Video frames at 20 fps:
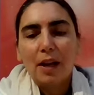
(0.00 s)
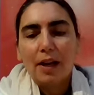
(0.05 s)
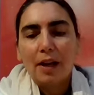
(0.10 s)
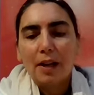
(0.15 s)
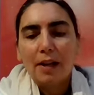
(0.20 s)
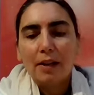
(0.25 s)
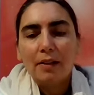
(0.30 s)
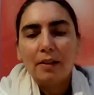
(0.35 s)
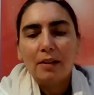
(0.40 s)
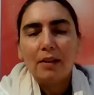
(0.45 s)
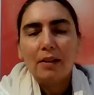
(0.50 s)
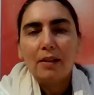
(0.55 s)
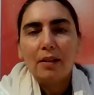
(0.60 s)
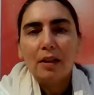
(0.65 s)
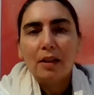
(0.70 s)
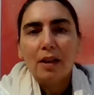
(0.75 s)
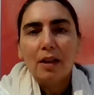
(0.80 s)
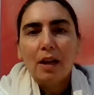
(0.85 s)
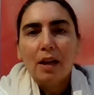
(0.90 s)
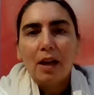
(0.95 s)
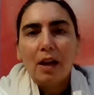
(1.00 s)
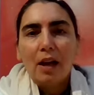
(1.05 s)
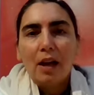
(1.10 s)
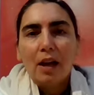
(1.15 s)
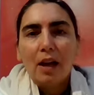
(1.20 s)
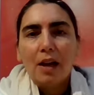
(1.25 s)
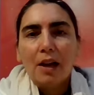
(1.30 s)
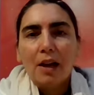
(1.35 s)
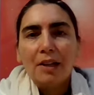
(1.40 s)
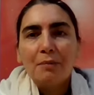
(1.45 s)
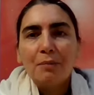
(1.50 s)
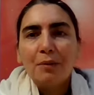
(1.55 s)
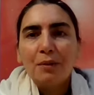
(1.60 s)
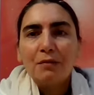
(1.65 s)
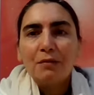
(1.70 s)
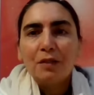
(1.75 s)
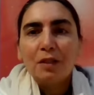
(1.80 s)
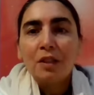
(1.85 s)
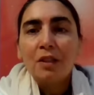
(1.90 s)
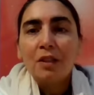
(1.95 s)
And I
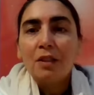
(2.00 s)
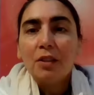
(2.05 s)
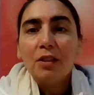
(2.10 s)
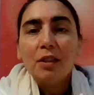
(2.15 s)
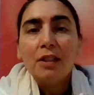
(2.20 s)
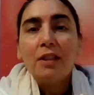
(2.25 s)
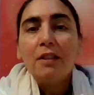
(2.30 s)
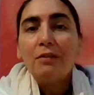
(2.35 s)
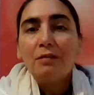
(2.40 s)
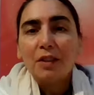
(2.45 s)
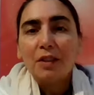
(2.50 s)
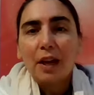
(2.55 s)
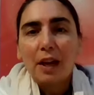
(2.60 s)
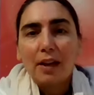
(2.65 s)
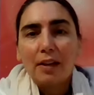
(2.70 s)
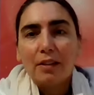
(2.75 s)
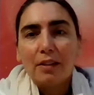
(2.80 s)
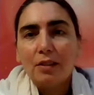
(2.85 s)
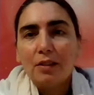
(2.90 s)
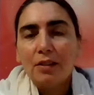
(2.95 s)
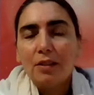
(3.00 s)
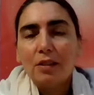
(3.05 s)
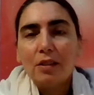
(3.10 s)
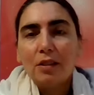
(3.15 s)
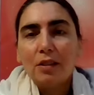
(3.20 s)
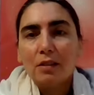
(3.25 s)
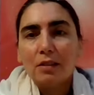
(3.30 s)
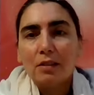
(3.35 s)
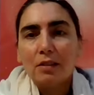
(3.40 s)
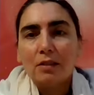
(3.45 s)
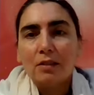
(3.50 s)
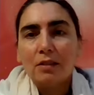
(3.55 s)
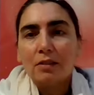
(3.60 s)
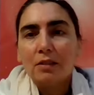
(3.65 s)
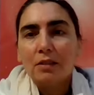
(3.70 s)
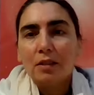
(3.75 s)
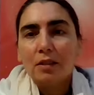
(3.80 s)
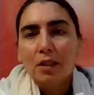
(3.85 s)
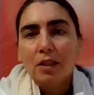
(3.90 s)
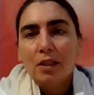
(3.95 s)
prefer to leave that to
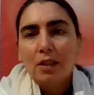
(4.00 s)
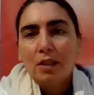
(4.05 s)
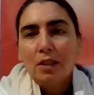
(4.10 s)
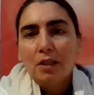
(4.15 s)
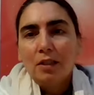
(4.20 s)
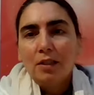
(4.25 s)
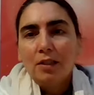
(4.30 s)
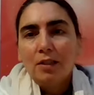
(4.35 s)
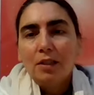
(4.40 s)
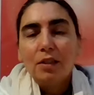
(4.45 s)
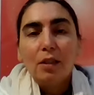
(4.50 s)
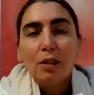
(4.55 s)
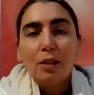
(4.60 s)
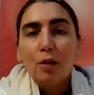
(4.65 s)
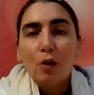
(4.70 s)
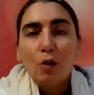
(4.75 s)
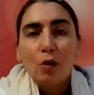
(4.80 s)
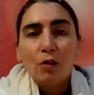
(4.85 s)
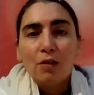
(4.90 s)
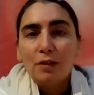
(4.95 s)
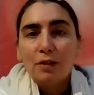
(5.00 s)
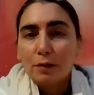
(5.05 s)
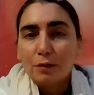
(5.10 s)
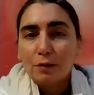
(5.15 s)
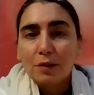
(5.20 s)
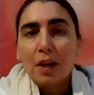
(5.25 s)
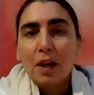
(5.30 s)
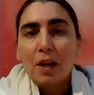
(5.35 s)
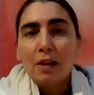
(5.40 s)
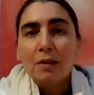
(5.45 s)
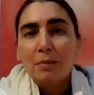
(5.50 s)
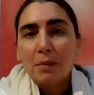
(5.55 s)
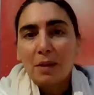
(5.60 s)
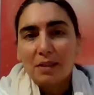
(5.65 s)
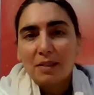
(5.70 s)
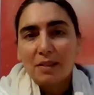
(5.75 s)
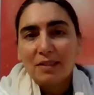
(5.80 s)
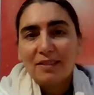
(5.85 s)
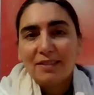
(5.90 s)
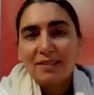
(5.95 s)
the laws of
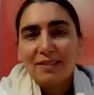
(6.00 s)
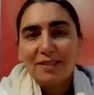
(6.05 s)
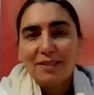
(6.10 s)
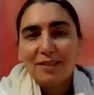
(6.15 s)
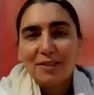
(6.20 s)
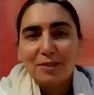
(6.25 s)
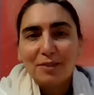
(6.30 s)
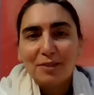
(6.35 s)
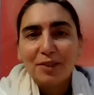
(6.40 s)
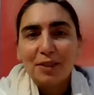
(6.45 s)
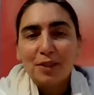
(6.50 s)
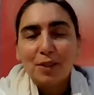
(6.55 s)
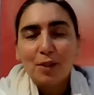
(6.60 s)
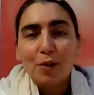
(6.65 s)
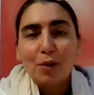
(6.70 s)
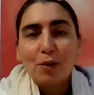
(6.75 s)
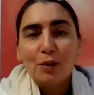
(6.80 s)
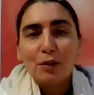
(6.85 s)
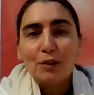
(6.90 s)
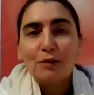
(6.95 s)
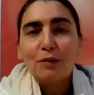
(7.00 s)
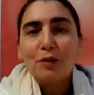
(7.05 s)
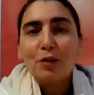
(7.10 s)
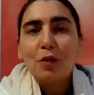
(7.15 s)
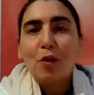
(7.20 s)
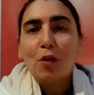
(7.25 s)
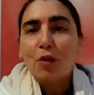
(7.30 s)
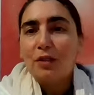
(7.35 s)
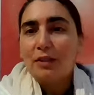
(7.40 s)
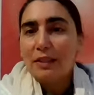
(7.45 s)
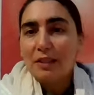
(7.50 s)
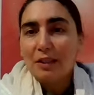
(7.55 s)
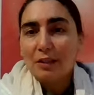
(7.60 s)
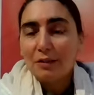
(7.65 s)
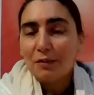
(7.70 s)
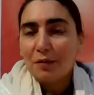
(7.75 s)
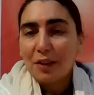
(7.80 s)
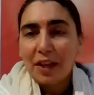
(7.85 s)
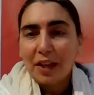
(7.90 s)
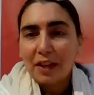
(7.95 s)
karma, you know, the laws of cause and
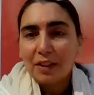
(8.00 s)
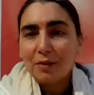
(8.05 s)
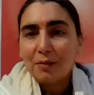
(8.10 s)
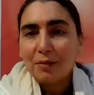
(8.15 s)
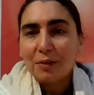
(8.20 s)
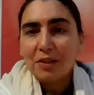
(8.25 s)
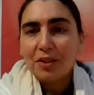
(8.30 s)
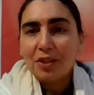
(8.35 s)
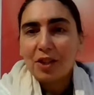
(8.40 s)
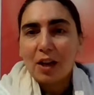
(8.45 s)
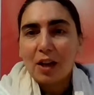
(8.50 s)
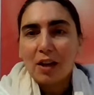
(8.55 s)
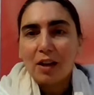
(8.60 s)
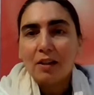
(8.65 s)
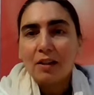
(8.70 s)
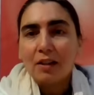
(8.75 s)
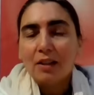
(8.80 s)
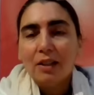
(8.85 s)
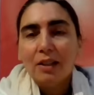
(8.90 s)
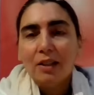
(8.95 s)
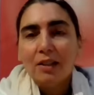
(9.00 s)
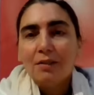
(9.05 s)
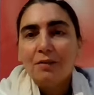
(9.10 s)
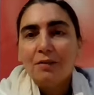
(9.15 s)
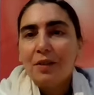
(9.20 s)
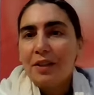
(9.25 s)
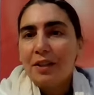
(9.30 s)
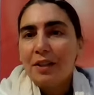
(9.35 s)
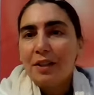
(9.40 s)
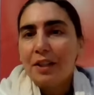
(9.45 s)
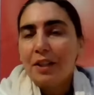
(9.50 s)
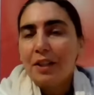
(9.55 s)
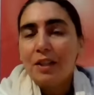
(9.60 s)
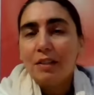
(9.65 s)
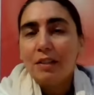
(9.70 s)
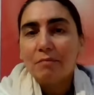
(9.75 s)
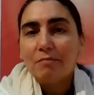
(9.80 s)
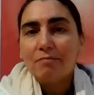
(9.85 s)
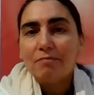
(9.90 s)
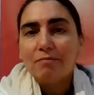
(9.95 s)
effect, which are
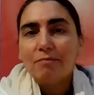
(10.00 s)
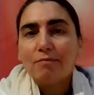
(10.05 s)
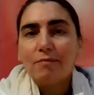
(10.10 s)
very